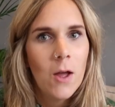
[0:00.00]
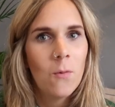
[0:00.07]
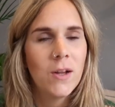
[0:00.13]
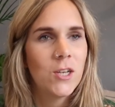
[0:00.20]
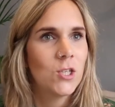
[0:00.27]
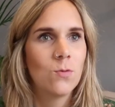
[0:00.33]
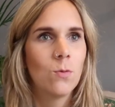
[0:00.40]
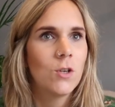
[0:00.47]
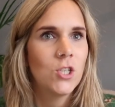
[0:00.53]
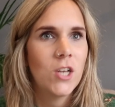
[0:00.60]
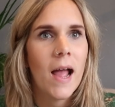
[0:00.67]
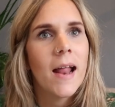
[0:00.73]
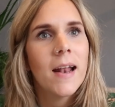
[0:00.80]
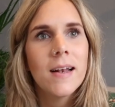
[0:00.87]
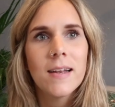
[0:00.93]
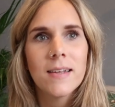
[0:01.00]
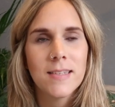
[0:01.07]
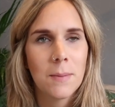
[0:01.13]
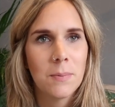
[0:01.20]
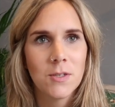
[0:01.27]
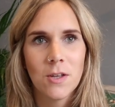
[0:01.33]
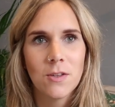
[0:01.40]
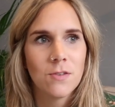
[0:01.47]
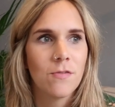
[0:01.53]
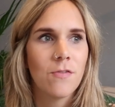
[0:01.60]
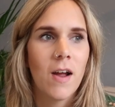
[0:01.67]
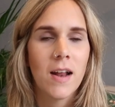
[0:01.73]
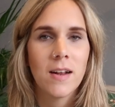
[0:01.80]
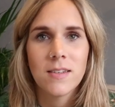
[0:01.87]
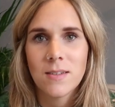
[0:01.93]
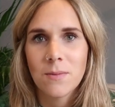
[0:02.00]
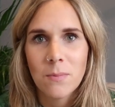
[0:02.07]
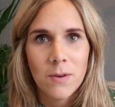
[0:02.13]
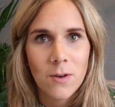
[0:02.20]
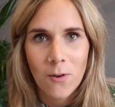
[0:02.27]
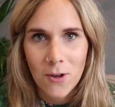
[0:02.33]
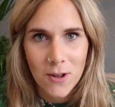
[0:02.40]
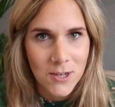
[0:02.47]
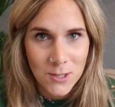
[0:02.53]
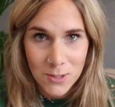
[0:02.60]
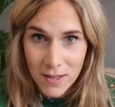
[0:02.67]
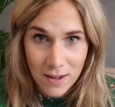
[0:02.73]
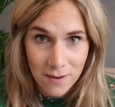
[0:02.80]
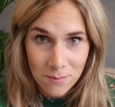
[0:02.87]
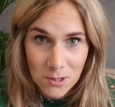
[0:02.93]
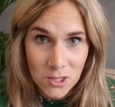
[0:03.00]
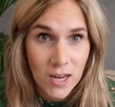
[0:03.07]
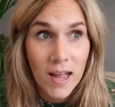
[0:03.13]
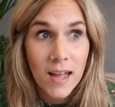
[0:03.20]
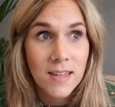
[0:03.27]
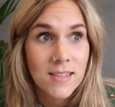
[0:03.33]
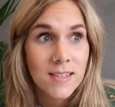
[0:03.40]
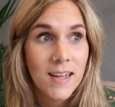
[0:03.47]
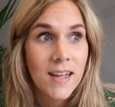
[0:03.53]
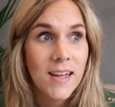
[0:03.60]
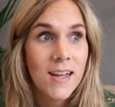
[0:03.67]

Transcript: We just watched endless episodes of Friends, and we're not gonna do that with Jet.